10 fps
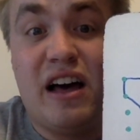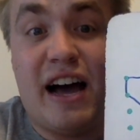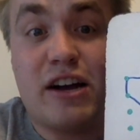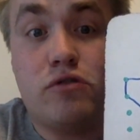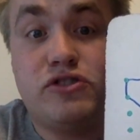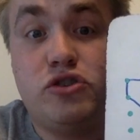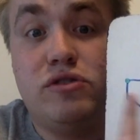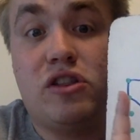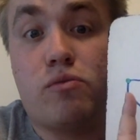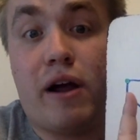I go two
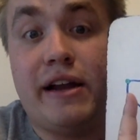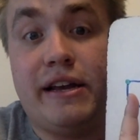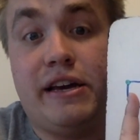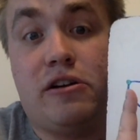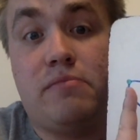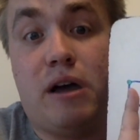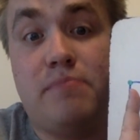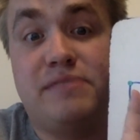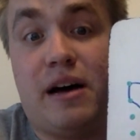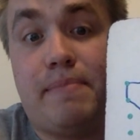to the right here,
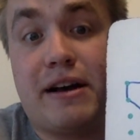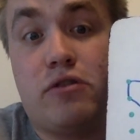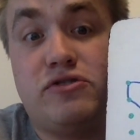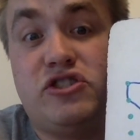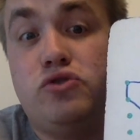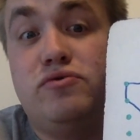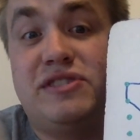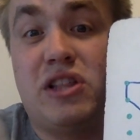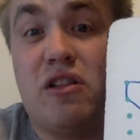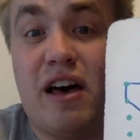up top. I go two
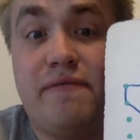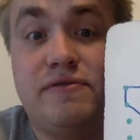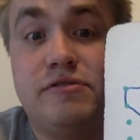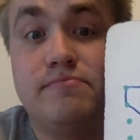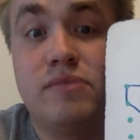to the left.